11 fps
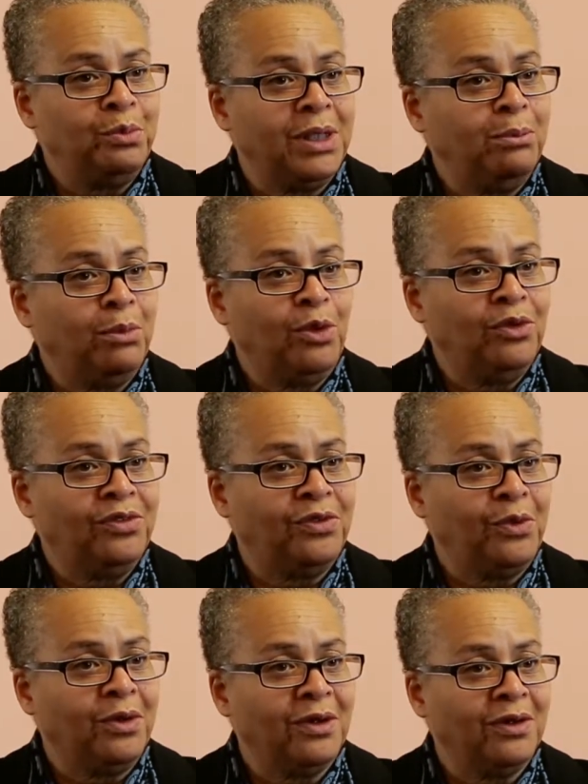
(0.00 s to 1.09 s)
people
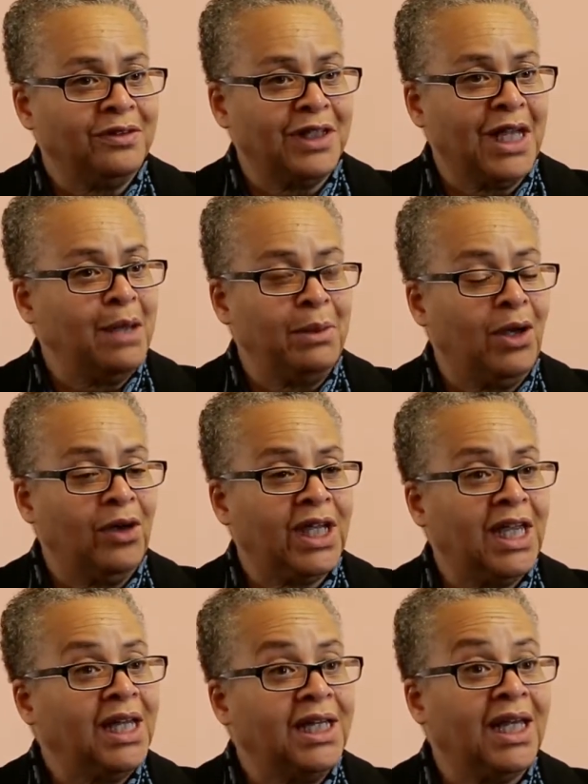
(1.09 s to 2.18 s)
for the
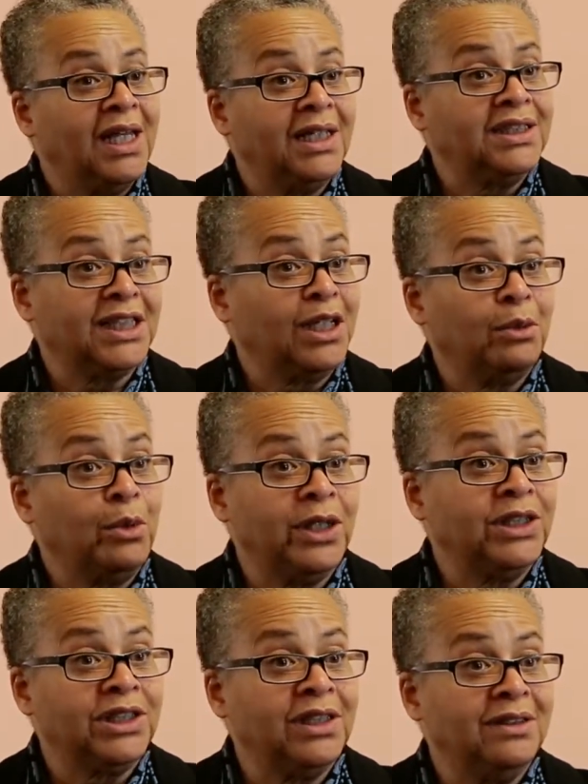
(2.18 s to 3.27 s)
MLK Day
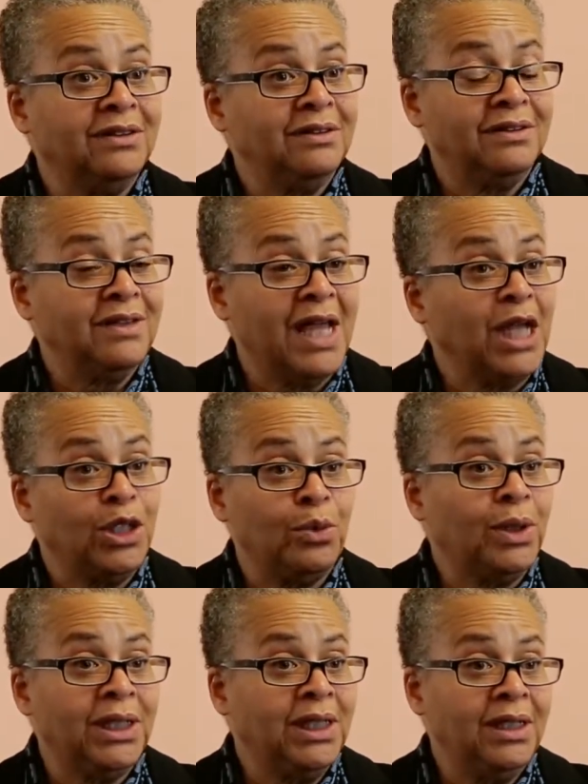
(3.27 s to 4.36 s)
celebration
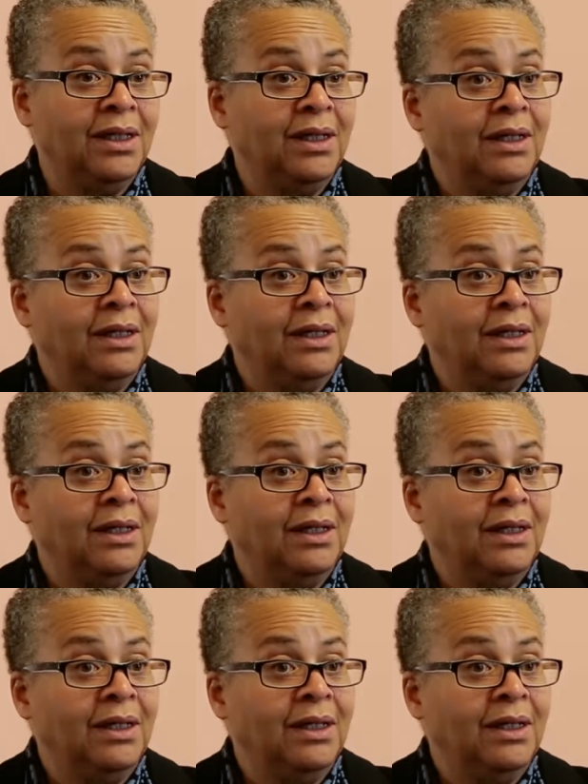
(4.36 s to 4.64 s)
annually.